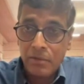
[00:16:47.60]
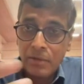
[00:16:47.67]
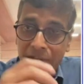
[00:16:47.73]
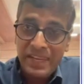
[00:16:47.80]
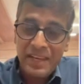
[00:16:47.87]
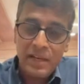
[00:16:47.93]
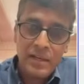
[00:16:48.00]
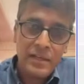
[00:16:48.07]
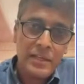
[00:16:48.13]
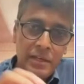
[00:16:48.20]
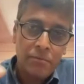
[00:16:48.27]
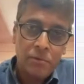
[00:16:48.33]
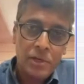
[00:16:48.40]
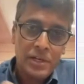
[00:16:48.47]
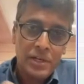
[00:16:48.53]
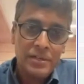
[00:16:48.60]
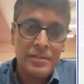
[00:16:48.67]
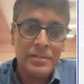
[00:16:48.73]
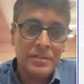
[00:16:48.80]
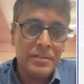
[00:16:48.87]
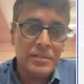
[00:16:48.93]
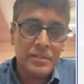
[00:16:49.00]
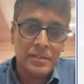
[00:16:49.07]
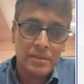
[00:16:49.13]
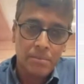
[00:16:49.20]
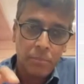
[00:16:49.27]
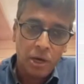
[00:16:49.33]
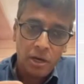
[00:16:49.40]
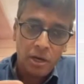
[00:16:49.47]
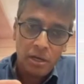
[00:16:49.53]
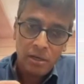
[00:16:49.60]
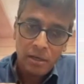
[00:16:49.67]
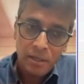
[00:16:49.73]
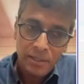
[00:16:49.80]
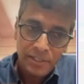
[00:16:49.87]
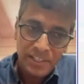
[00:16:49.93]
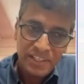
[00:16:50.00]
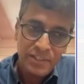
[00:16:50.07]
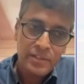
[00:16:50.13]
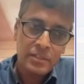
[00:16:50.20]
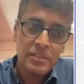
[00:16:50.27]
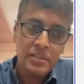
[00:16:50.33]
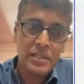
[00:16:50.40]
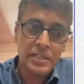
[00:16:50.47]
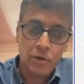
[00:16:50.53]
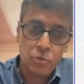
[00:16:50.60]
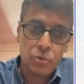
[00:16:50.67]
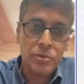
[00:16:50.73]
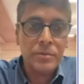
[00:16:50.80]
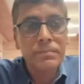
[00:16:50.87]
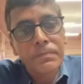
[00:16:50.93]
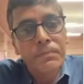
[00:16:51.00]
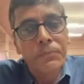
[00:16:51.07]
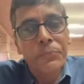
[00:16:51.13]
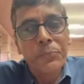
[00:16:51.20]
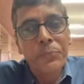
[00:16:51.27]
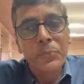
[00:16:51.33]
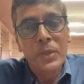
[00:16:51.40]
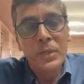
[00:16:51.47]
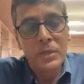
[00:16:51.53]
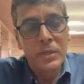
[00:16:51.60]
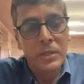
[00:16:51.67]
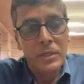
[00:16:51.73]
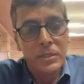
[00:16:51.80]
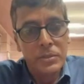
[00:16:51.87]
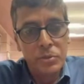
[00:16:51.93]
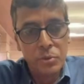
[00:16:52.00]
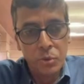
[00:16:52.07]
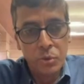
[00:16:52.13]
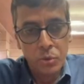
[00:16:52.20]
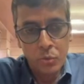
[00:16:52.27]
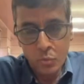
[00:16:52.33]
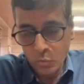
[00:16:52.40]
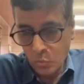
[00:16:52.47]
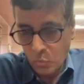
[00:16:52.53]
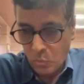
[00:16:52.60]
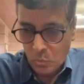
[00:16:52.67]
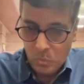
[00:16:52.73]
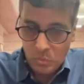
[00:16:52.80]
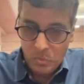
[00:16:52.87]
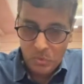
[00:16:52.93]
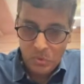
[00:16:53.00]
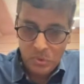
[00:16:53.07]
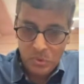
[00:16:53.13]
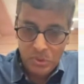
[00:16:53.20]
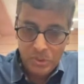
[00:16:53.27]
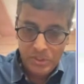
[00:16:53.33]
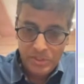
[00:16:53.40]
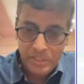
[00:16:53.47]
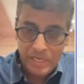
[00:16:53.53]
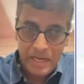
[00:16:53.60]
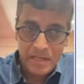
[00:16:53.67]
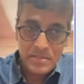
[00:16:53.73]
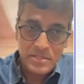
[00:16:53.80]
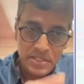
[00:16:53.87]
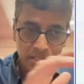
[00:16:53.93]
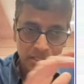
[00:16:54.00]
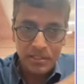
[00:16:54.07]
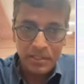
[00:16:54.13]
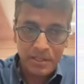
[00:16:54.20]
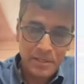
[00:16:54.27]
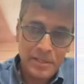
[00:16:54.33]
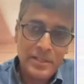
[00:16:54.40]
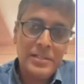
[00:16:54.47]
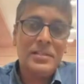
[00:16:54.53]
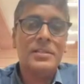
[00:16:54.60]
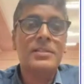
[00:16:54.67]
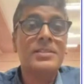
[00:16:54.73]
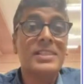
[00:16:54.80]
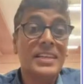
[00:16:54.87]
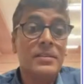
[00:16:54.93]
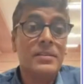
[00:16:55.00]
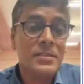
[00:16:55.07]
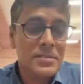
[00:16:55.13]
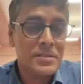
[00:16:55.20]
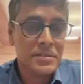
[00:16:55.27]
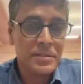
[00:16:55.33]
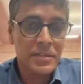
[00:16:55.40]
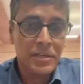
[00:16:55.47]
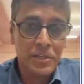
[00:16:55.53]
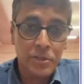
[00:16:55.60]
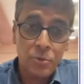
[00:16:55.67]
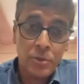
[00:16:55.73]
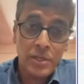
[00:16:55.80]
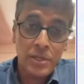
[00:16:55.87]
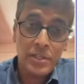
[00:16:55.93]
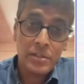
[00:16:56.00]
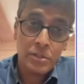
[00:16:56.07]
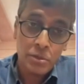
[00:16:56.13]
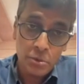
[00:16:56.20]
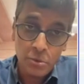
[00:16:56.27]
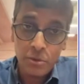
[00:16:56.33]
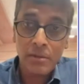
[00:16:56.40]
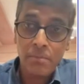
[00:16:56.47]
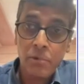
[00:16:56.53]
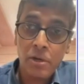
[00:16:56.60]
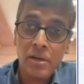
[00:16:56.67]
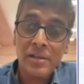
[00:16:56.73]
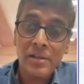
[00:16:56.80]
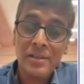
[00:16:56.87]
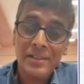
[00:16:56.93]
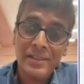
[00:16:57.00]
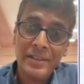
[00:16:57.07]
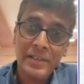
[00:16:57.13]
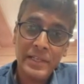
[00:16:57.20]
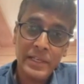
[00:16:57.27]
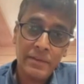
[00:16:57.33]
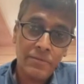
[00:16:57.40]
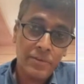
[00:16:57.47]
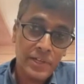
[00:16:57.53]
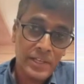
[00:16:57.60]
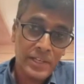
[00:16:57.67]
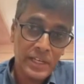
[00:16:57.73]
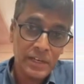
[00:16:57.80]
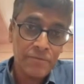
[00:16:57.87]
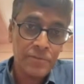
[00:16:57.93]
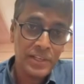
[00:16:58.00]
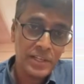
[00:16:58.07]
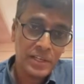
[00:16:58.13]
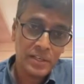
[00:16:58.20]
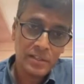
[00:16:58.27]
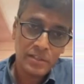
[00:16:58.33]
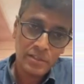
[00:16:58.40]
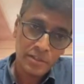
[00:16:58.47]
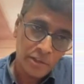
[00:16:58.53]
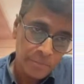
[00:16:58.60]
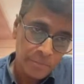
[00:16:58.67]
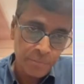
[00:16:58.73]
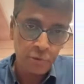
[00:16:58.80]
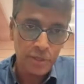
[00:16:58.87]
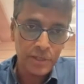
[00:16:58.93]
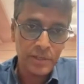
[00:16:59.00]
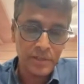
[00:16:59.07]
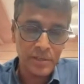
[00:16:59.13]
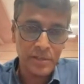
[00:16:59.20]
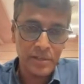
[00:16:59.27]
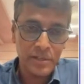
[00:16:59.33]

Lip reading: can I avoid the ball hitting the ground? So the answer is yes. You can throw the ball, gravity can still pull it,